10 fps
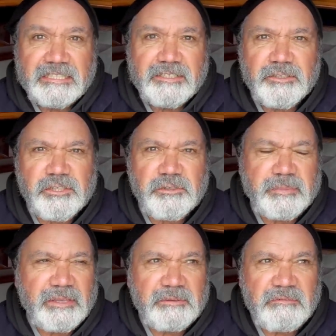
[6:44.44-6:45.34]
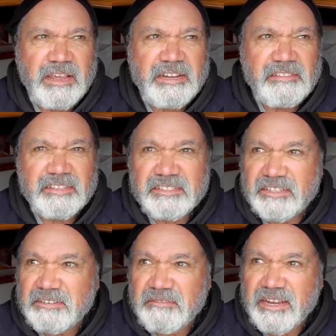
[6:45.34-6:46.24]
Not sure about the rain. I think it's
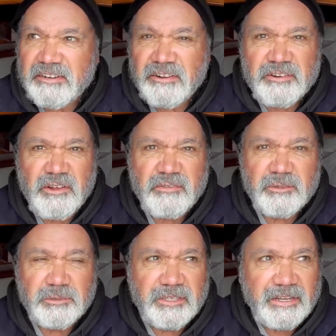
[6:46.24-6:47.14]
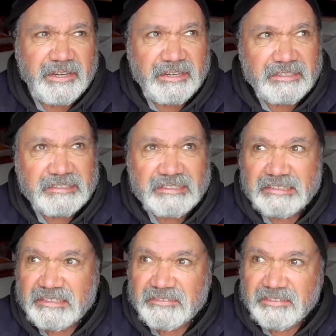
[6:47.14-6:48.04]
going to rain on and off all day.
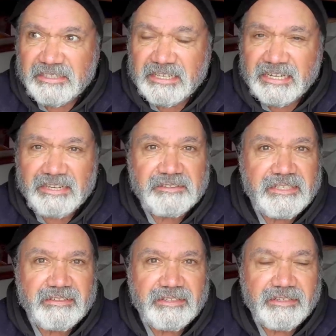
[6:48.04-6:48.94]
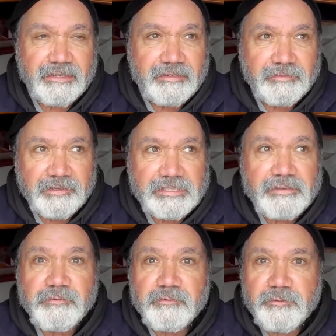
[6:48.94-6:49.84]
Very cloudy. Very
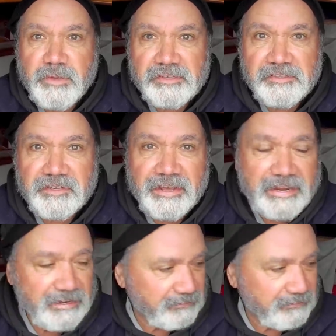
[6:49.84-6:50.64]
different from yesterday.